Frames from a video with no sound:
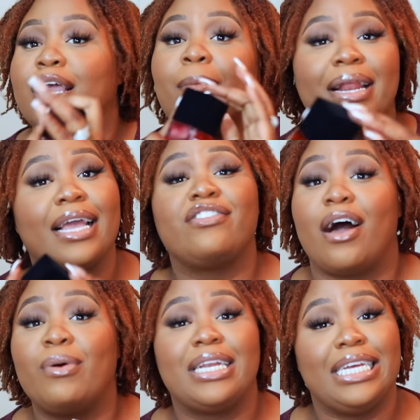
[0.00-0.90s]
y'all better get
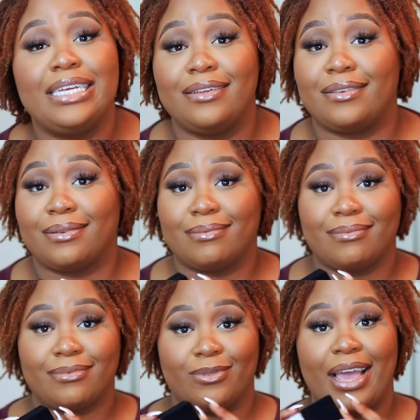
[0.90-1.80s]
y'all one of these.
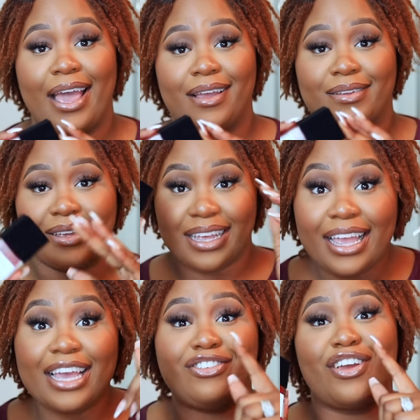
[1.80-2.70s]
Okay,
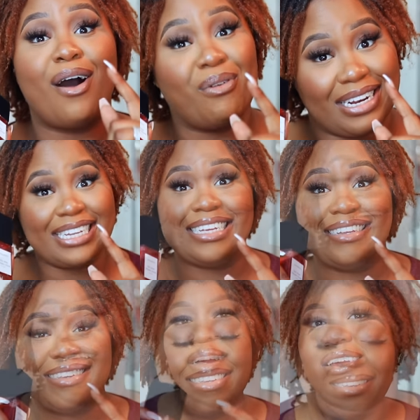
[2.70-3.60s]
get y'all one of
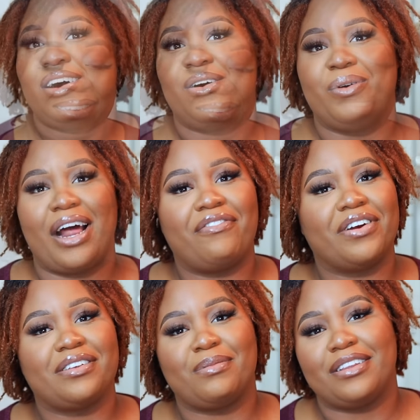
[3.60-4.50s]
these. Y'all, when I
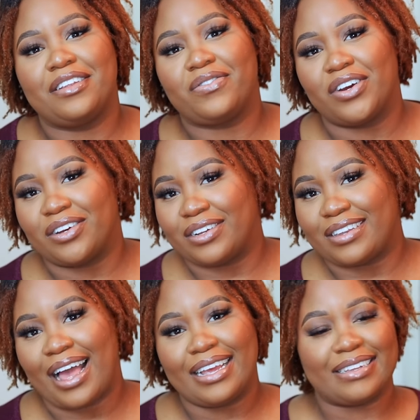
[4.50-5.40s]
first smelled this
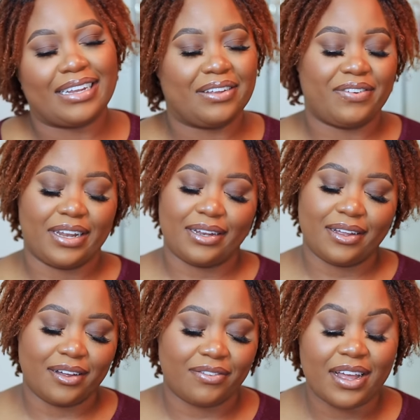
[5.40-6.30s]
fragrance, I instantly fell in
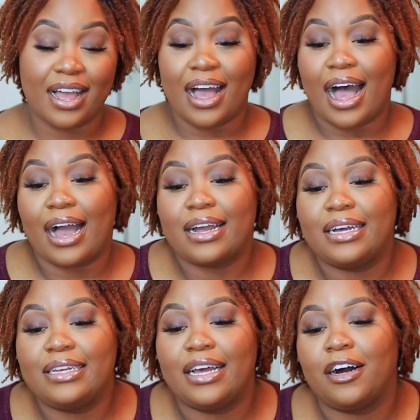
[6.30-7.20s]
love. I
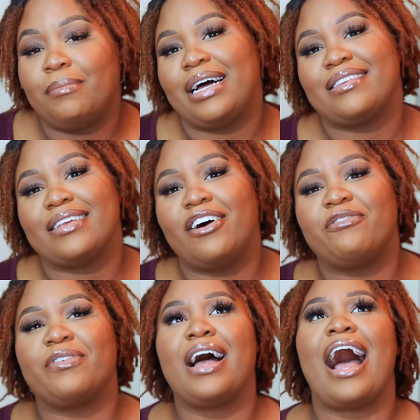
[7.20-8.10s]
couldn't help
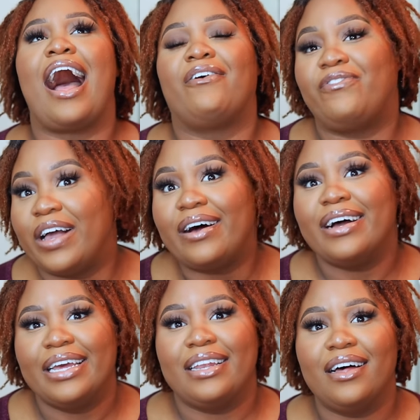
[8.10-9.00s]
myself. I fell
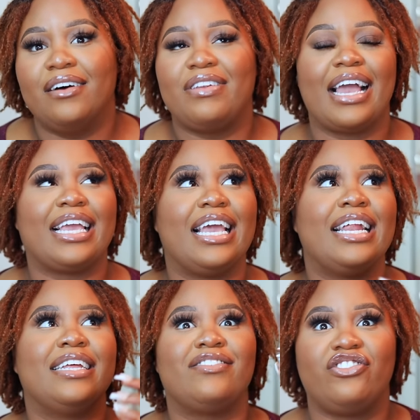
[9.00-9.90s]
in love. Like,
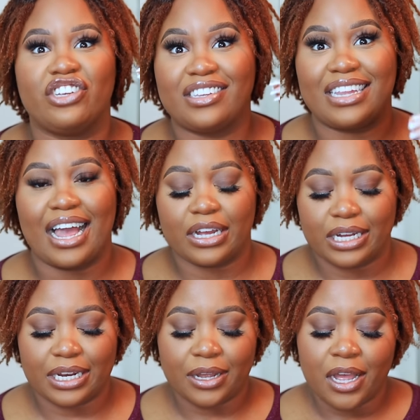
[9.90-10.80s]
it is just that
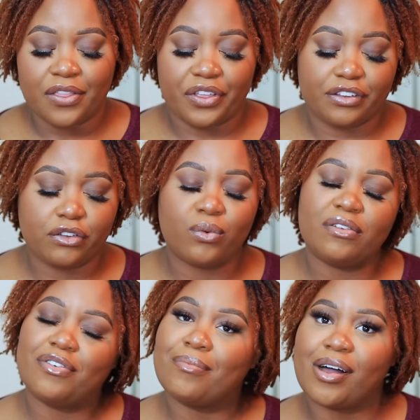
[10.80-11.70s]
good. This is one
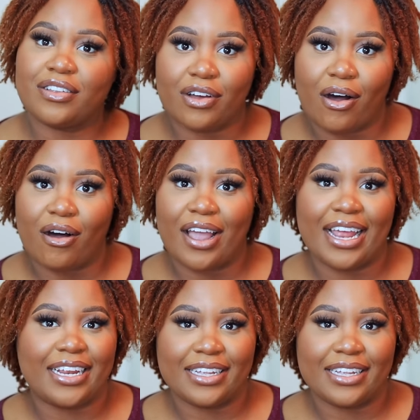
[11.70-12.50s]
from Montale, and it